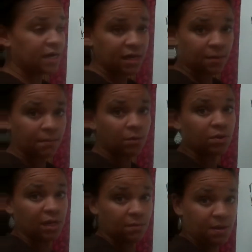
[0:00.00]
an m and
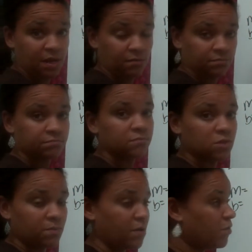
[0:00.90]
we need a b
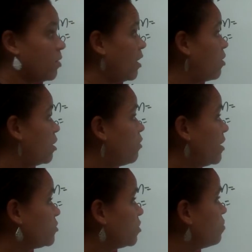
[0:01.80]
to be able to write our
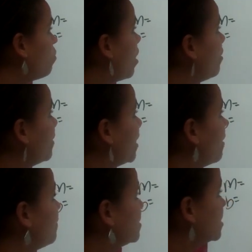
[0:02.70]
equation. Well, they gave us